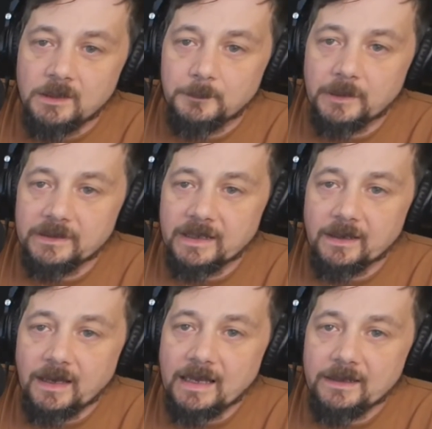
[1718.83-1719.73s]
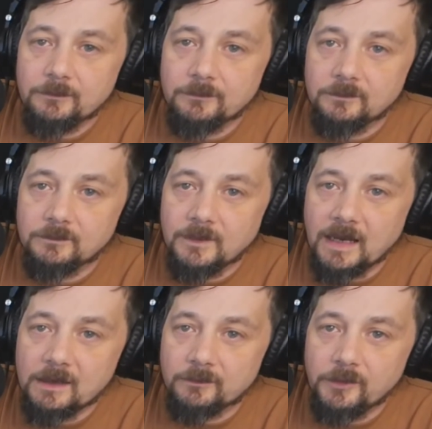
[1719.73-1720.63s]
But yeah, I don't
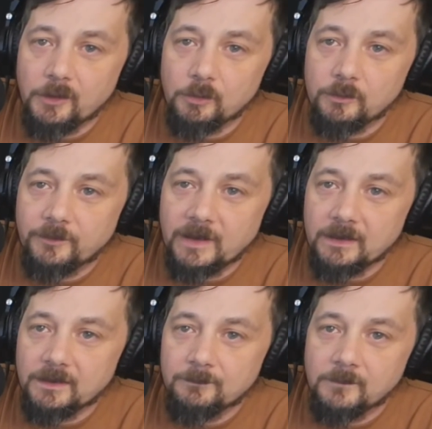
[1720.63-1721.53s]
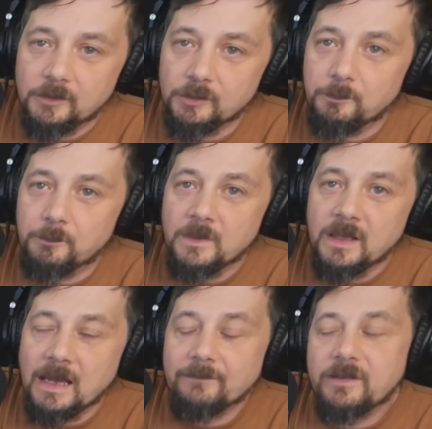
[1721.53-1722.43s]
know if I could.
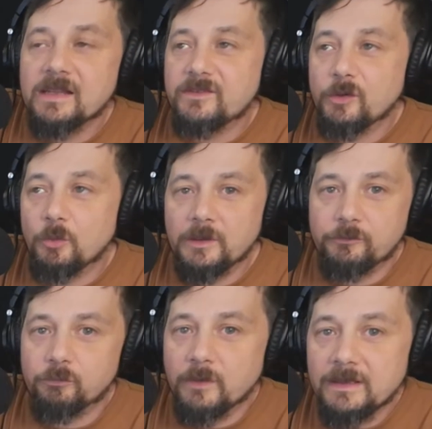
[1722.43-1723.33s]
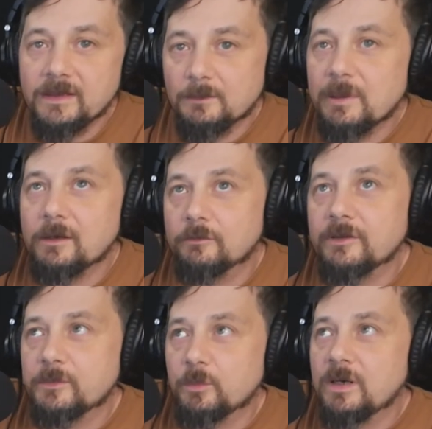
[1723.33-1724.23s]
I've got so much written about
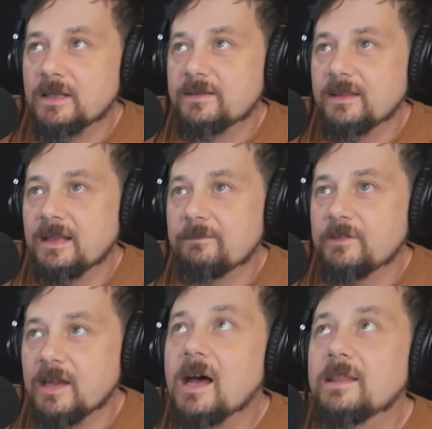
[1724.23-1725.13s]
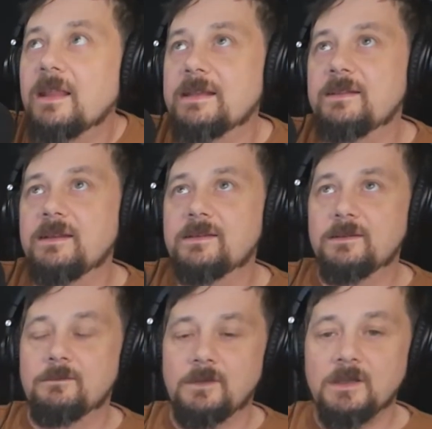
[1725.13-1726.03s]
Chris Watts that I've got like this
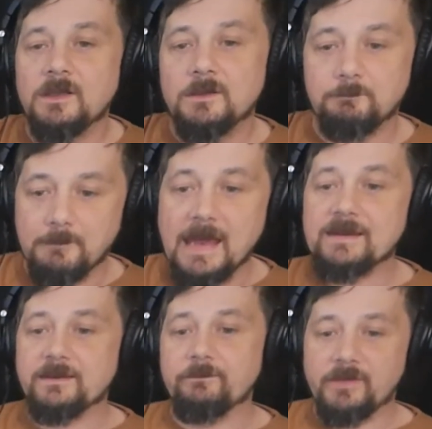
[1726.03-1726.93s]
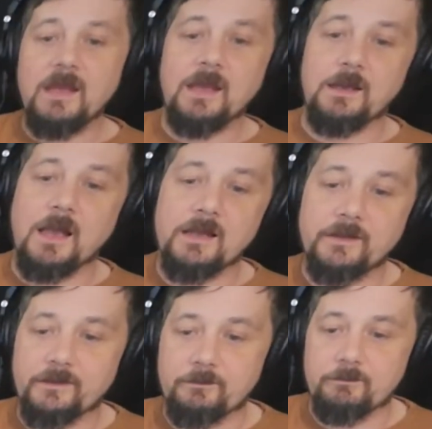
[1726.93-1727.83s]
massive thing, and I
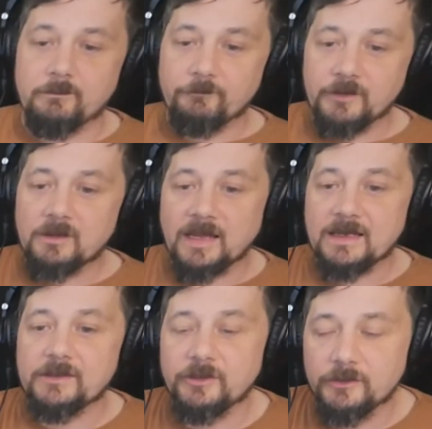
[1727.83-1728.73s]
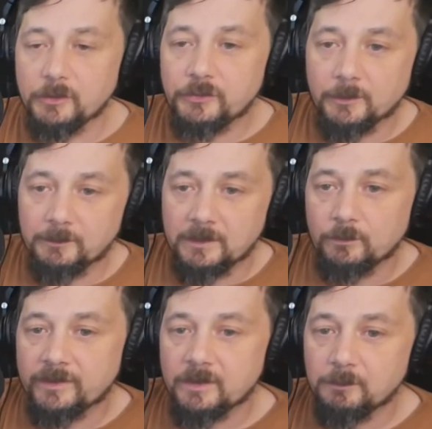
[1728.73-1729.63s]
just feel like I should do something
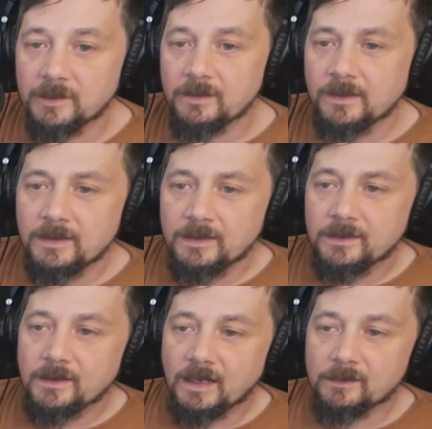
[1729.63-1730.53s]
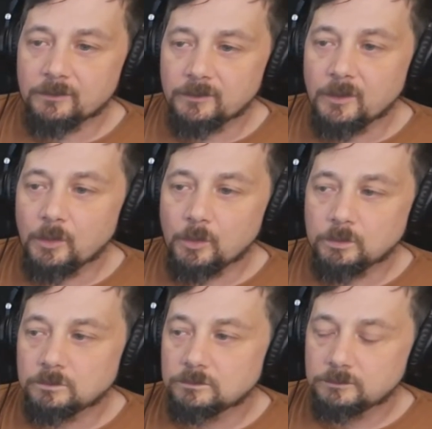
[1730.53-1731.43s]
with it, but I don't know
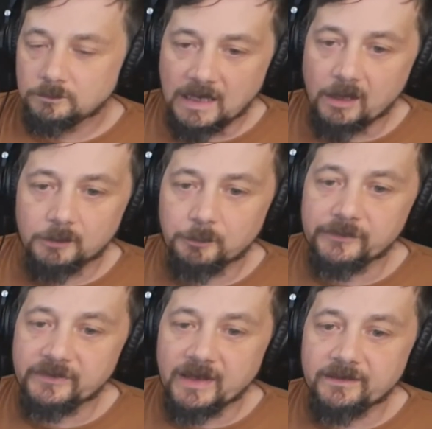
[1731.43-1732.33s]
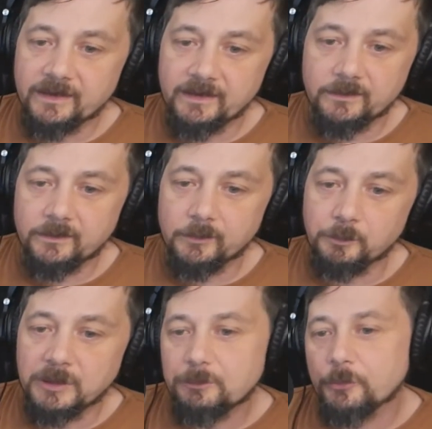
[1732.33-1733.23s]
how to present it to
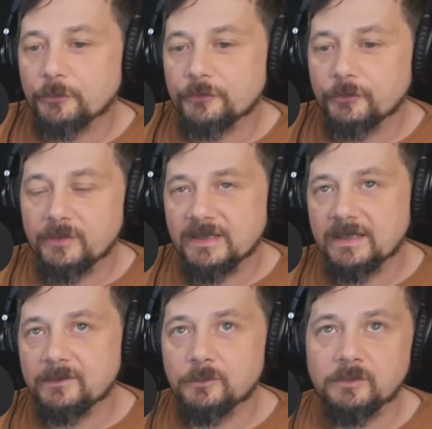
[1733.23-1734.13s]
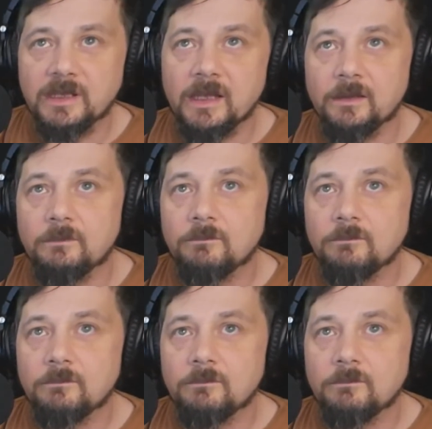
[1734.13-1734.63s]
people so that I don't get